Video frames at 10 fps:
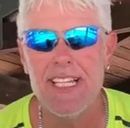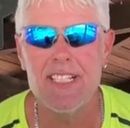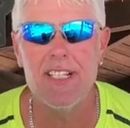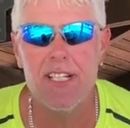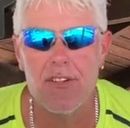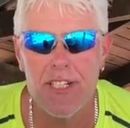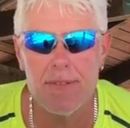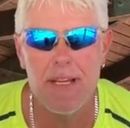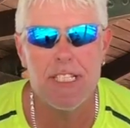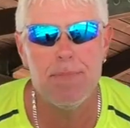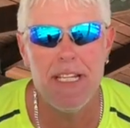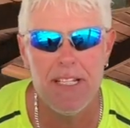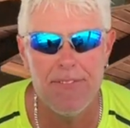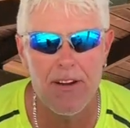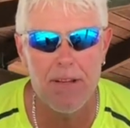that's gonna increase my
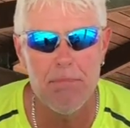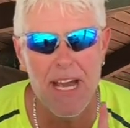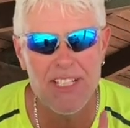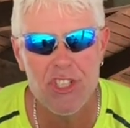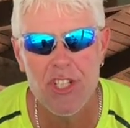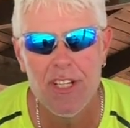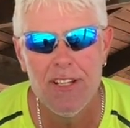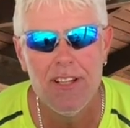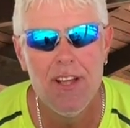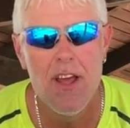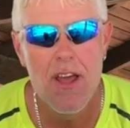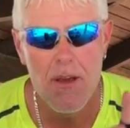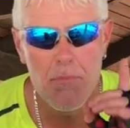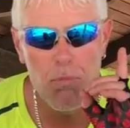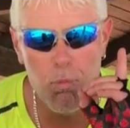speed very much.
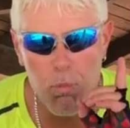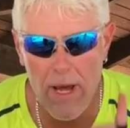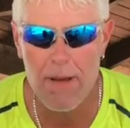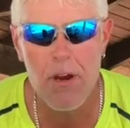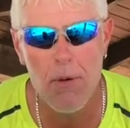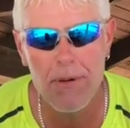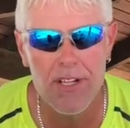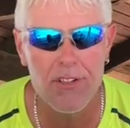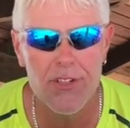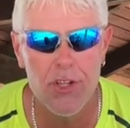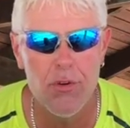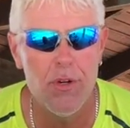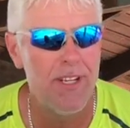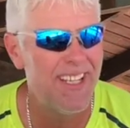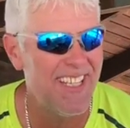What I'm hoping it'll
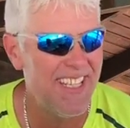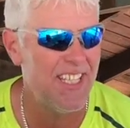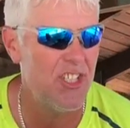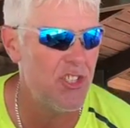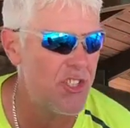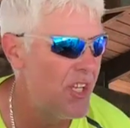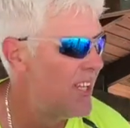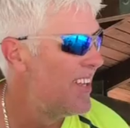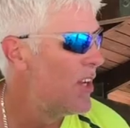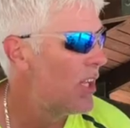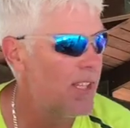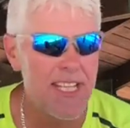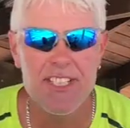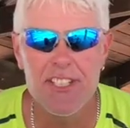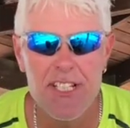do is
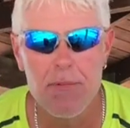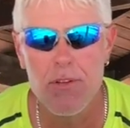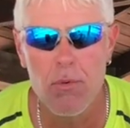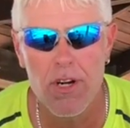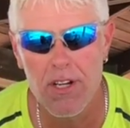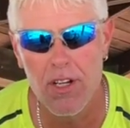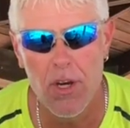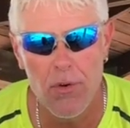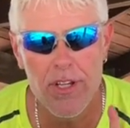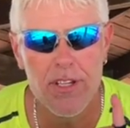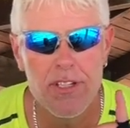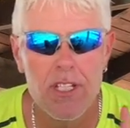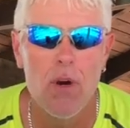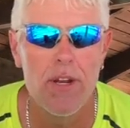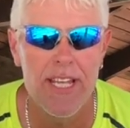lessen some of the workload
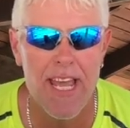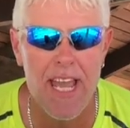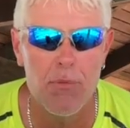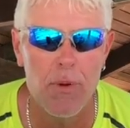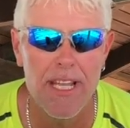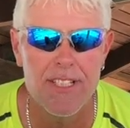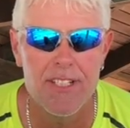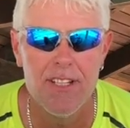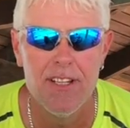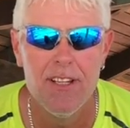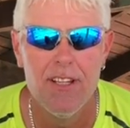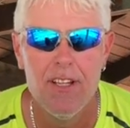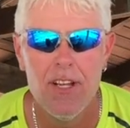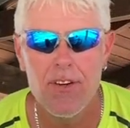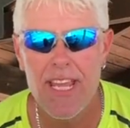going into headwinds.
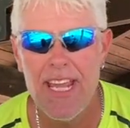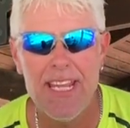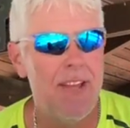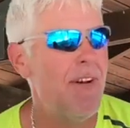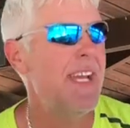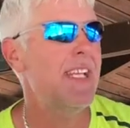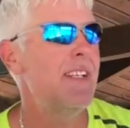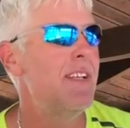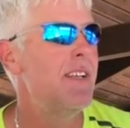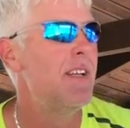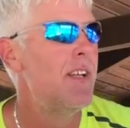Okay, if I can